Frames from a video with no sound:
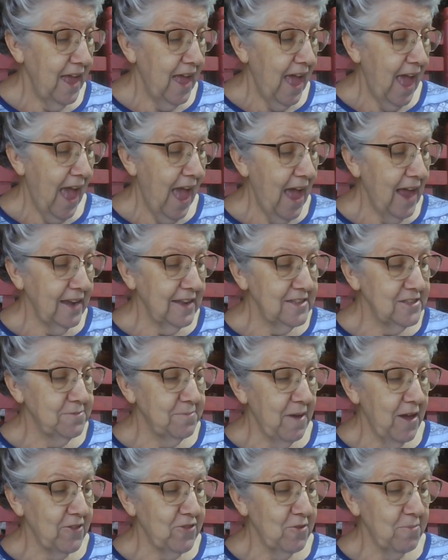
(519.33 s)
Alan's
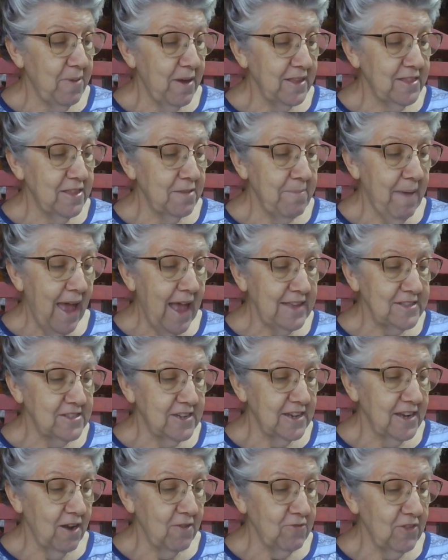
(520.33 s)
mother put the
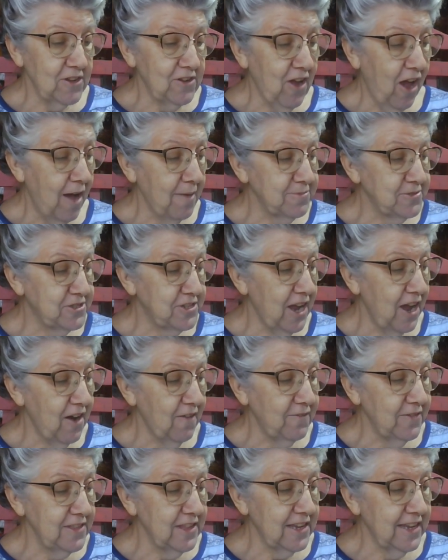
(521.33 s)
basket on the top
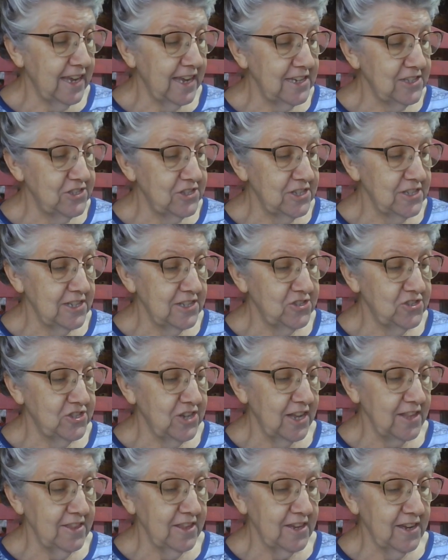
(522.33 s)
shelf in the kitchen and
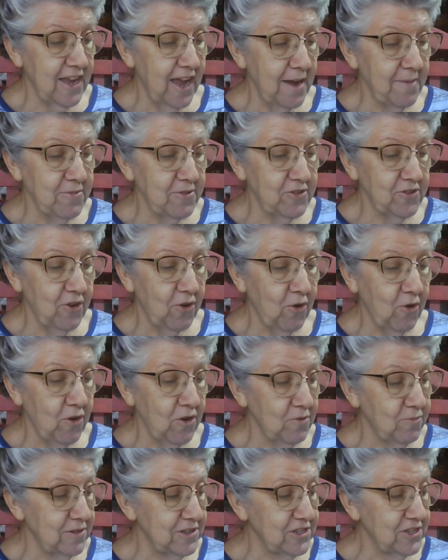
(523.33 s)
shut the cupboard
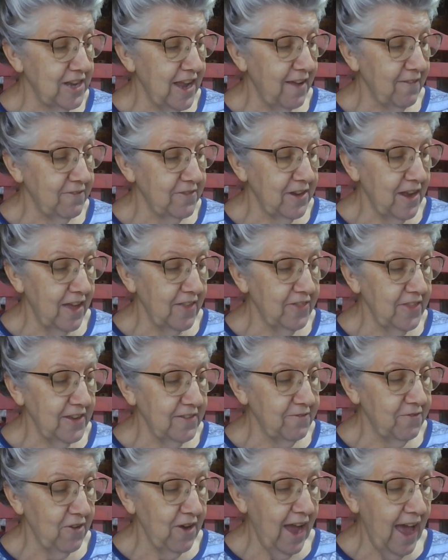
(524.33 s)
door, which left
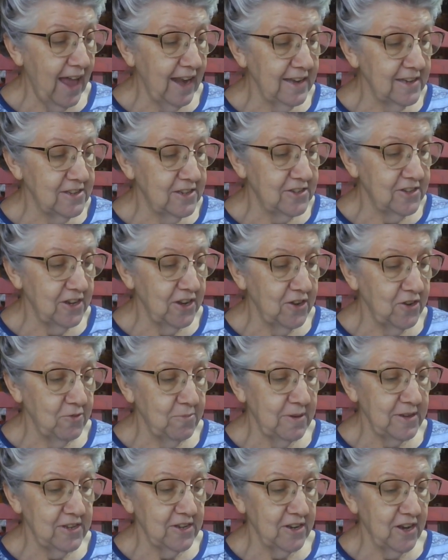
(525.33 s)
nothing for Alan to do
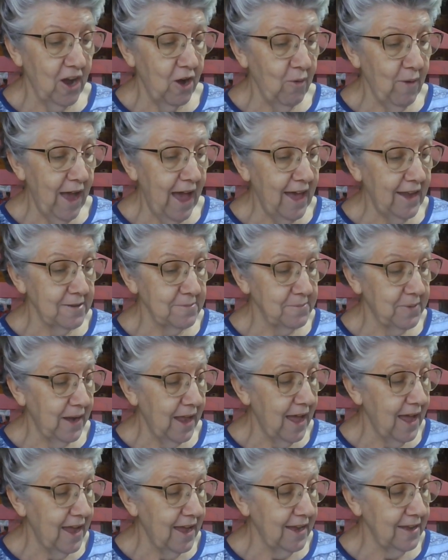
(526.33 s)
but to go out and
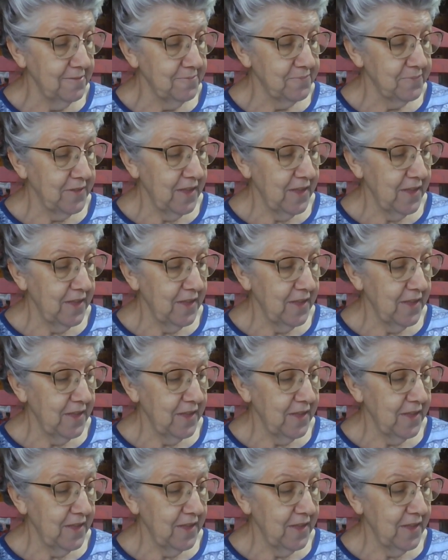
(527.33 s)
play.